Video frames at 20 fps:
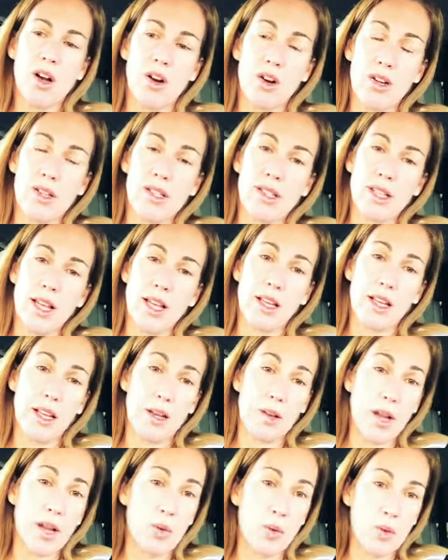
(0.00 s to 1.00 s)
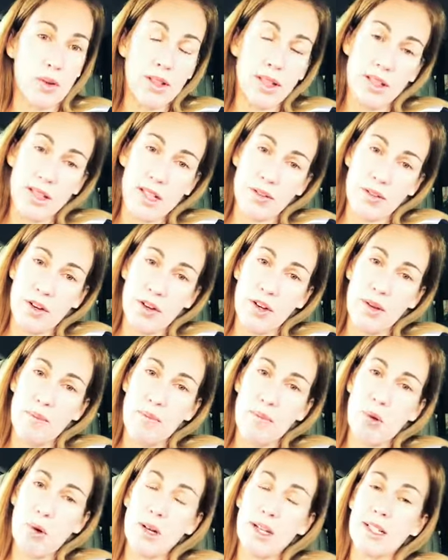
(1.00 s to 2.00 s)
our skin and, and one thing that's very
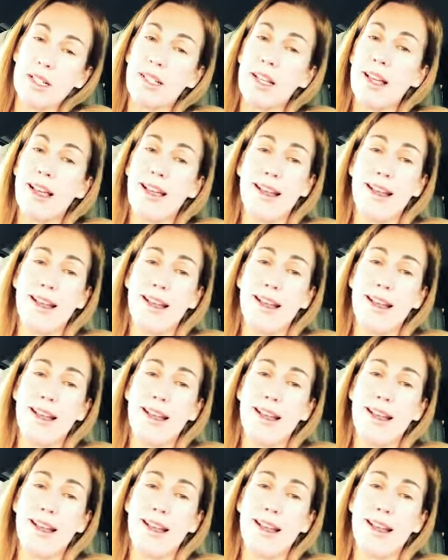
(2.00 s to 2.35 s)
important